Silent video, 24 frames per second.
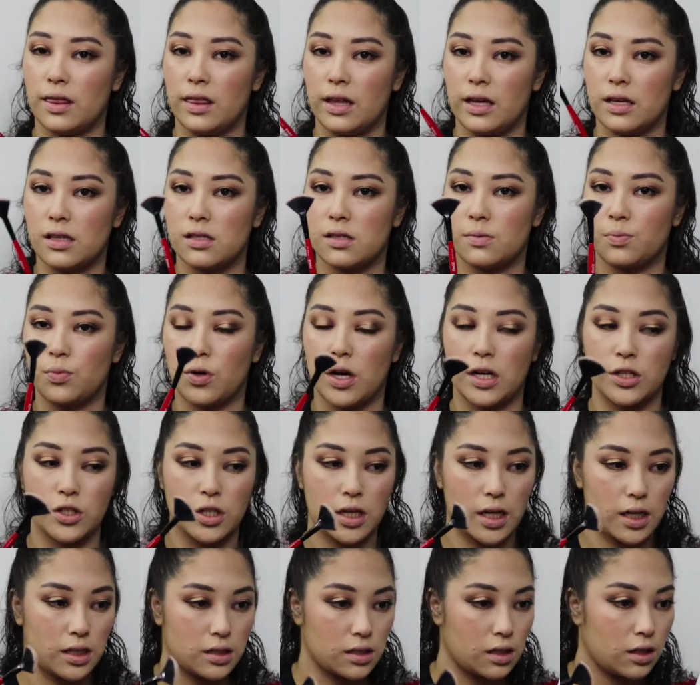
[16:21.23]
this
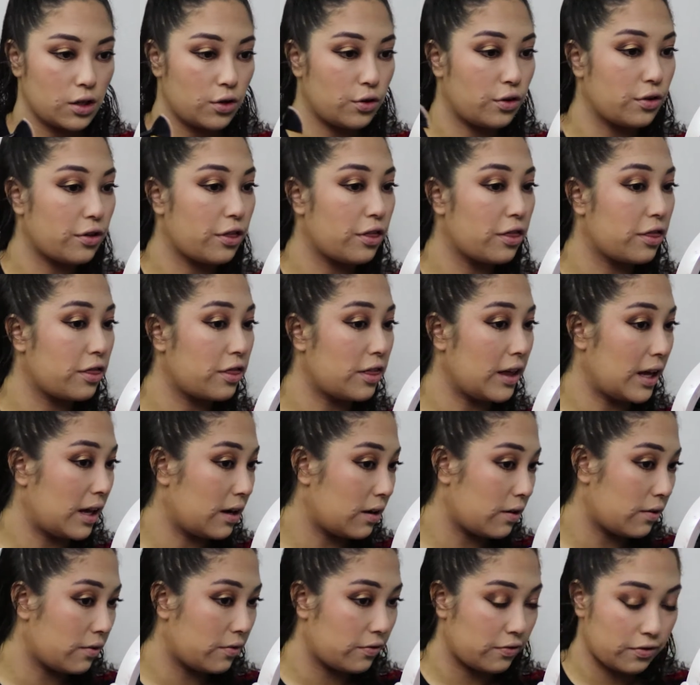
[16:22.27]
brush is a little
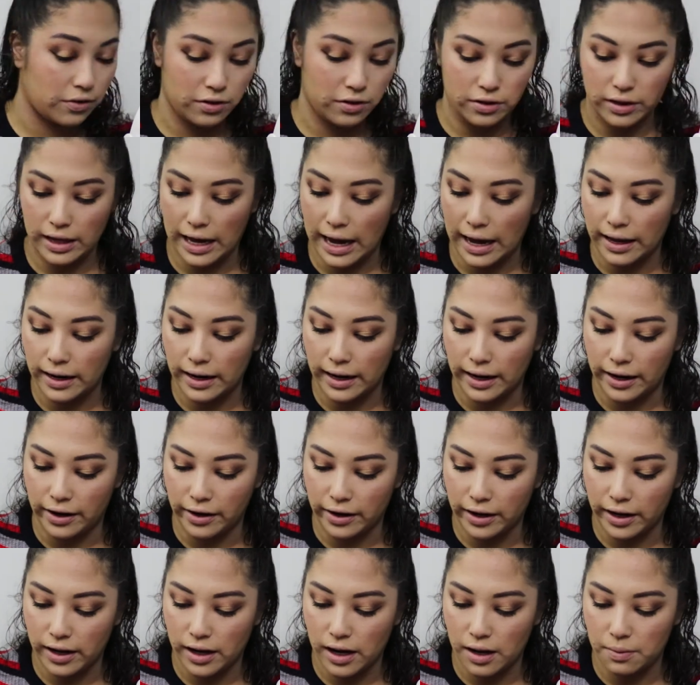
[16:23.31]
thin for that
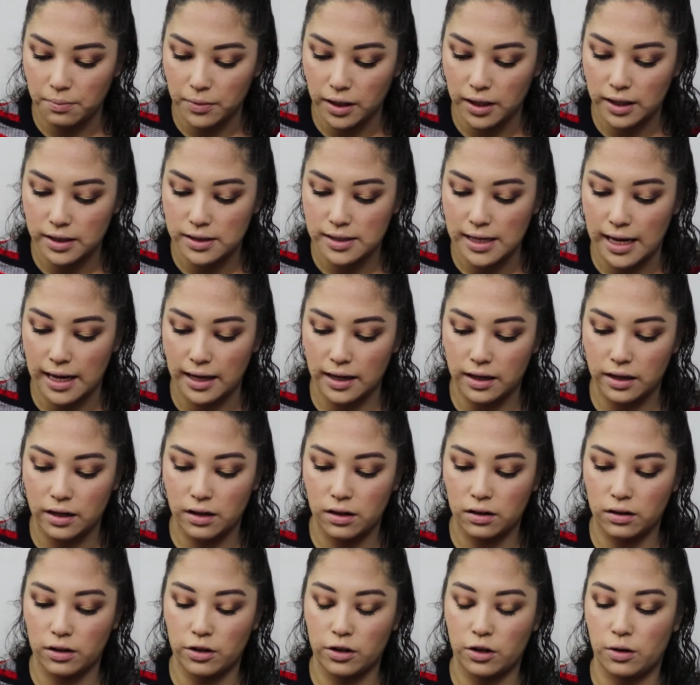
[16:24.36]
area. I'm going to take it
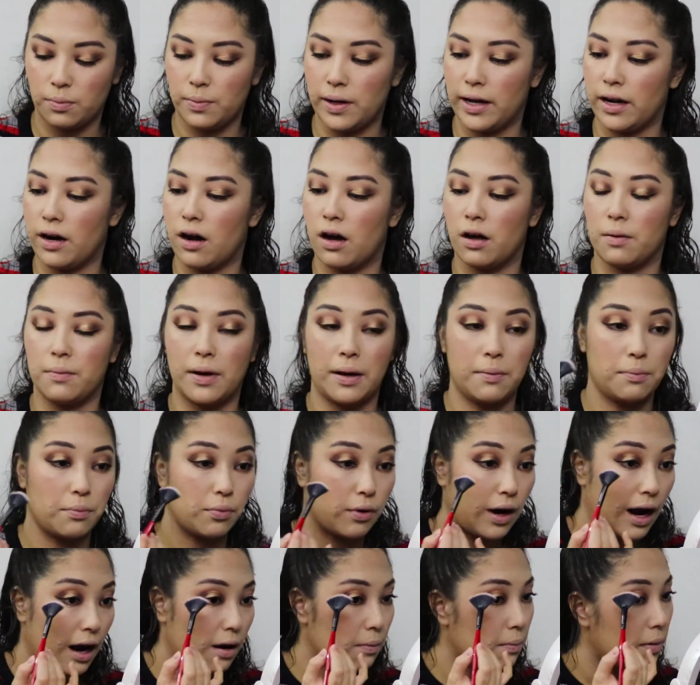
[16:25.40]
a little bit on my
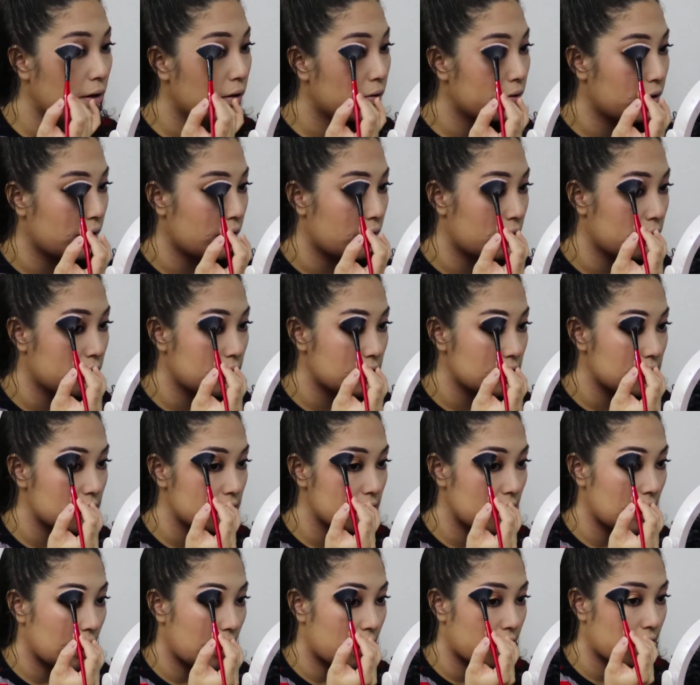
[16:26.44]
brow bone though and
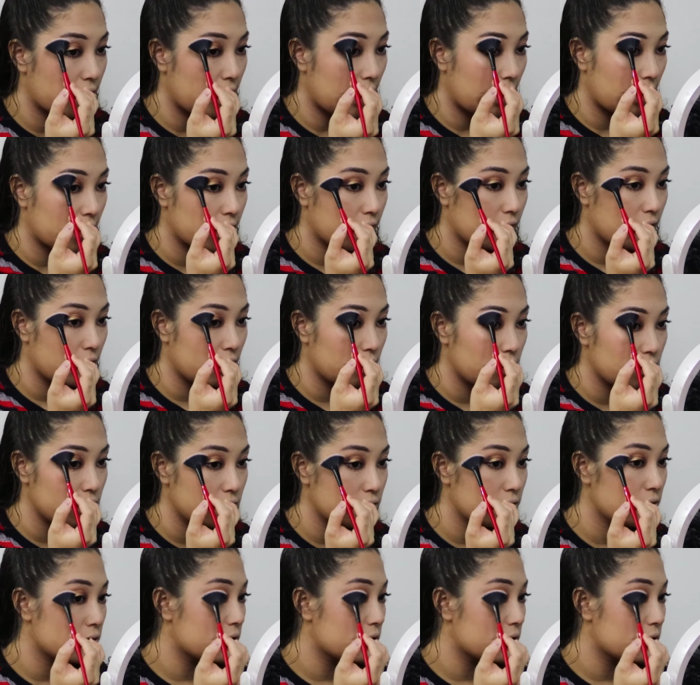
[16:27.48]
see how that goes.